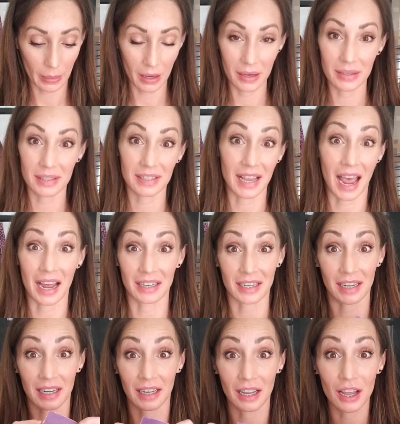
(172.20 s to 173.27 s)

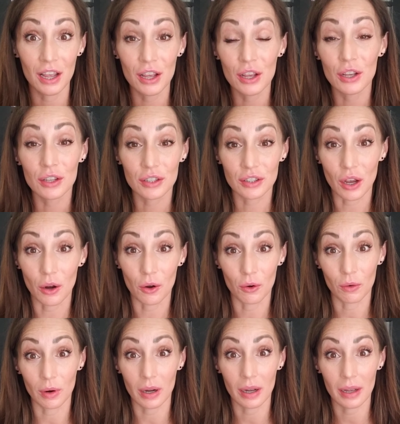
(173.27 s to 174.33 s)
sanding.
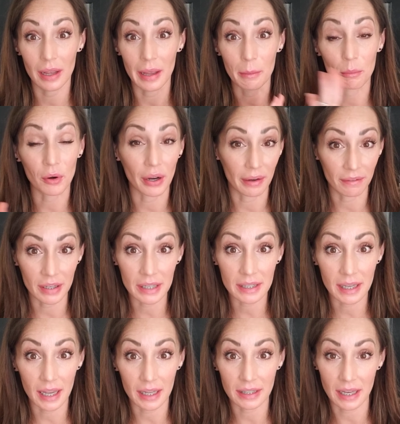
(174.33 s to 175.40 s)
So in previous
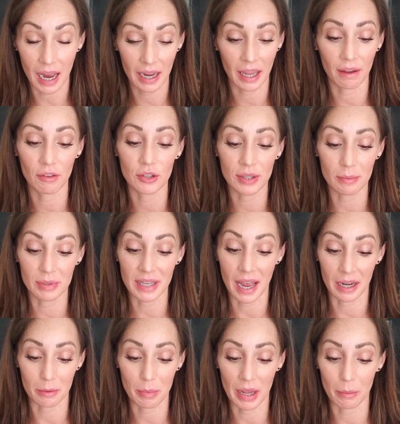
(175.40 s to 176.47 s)
kits, I gave you some
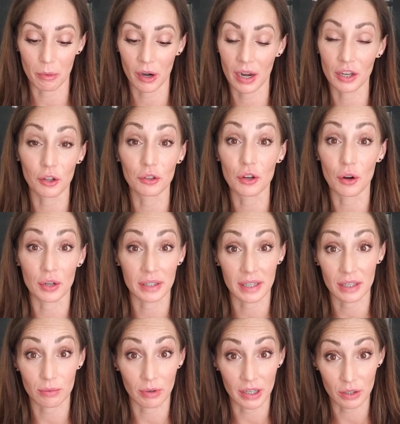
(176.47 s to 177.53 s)
sandpaper, and you'll notice
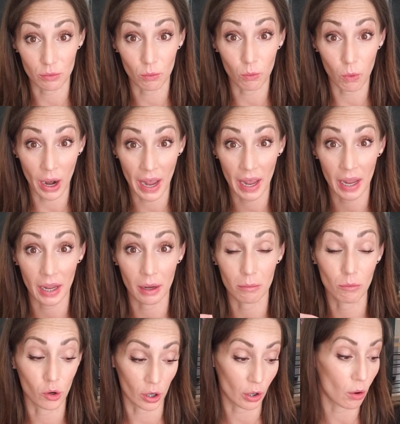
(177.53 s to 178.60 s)
this one is way
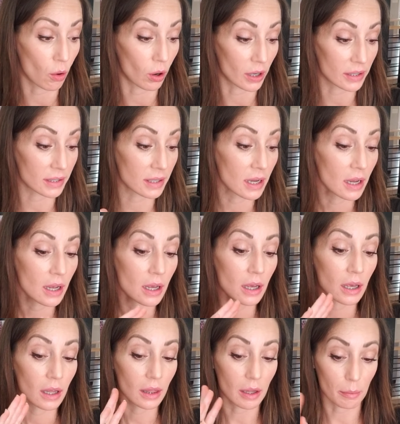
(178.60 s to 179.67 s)
more coarse.
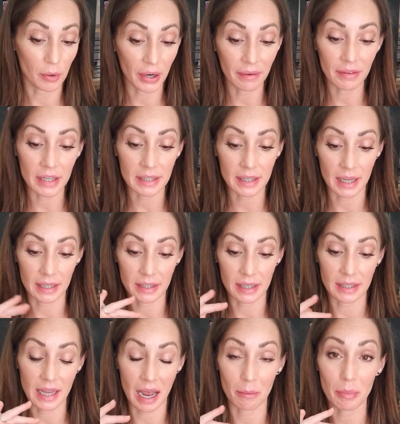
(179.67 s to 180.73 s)
The previous kits, the
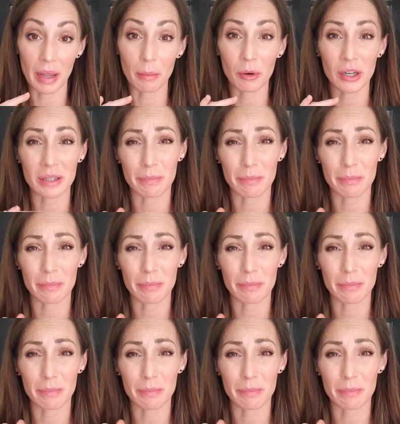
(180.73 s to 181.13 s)
sandpaper is